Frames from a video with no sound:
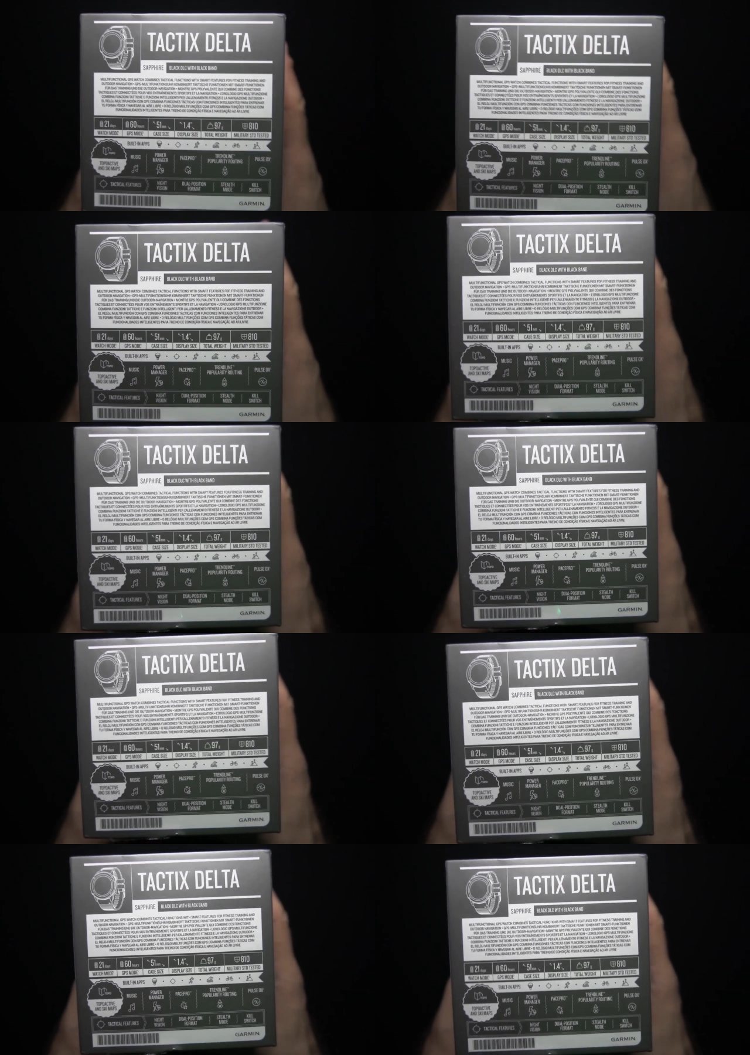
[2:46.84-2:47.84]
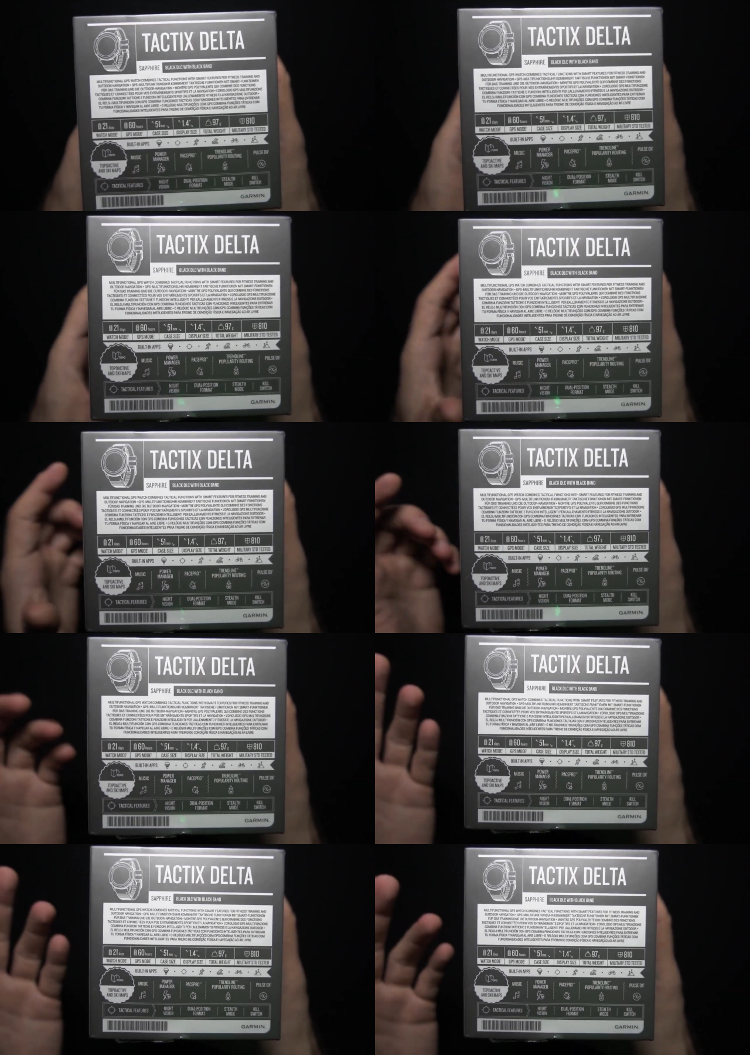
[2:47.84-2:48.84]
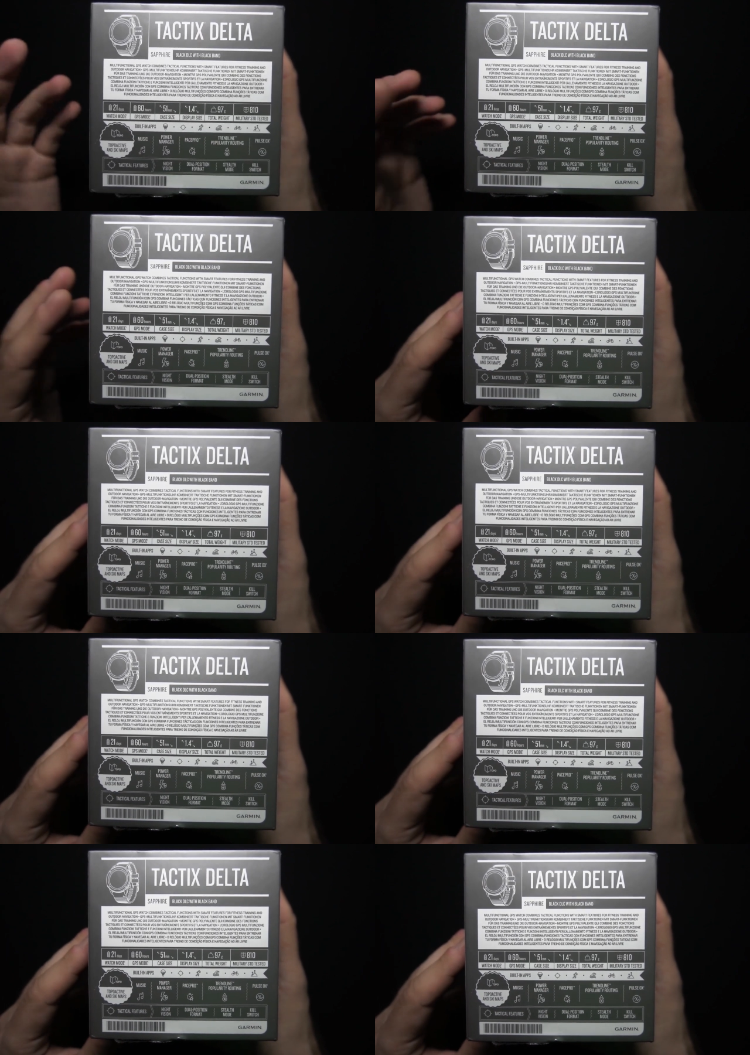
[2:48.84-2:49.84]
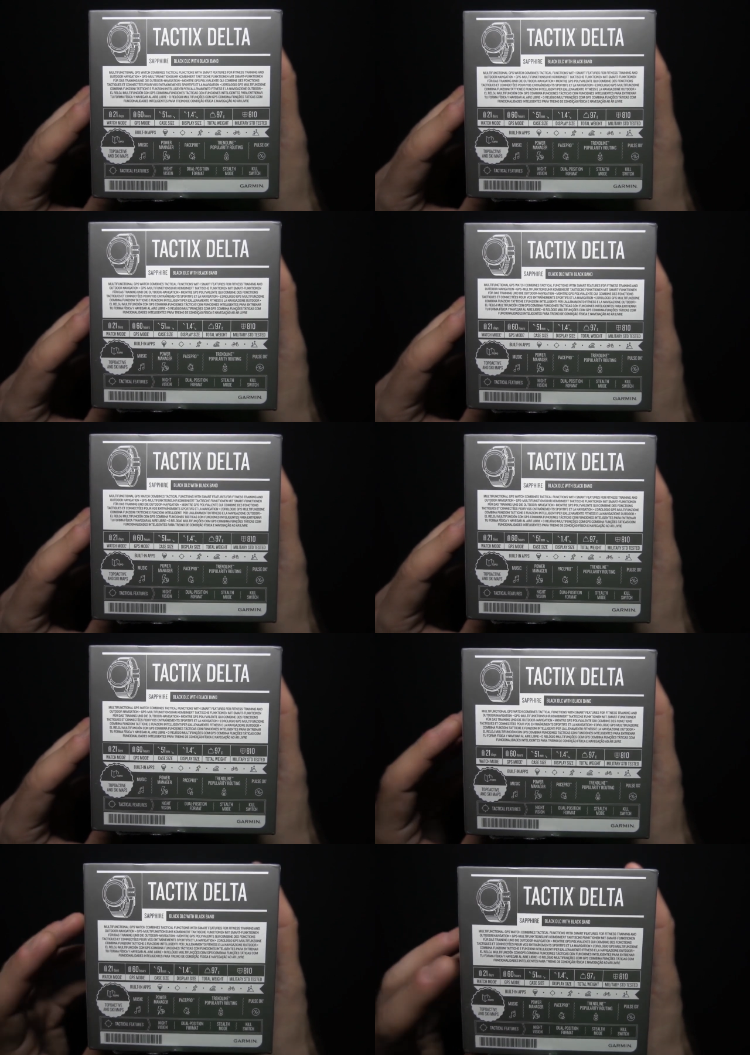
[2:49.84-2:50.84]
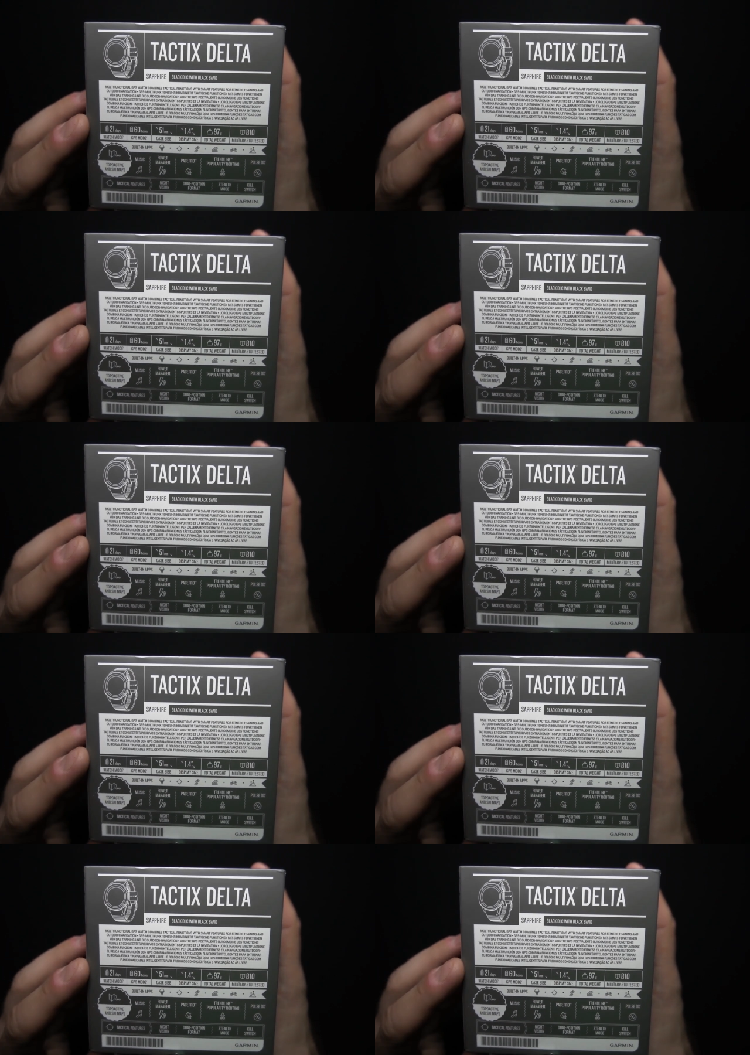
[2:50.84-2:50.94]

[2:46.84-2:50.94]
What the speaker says: (no speaker visible)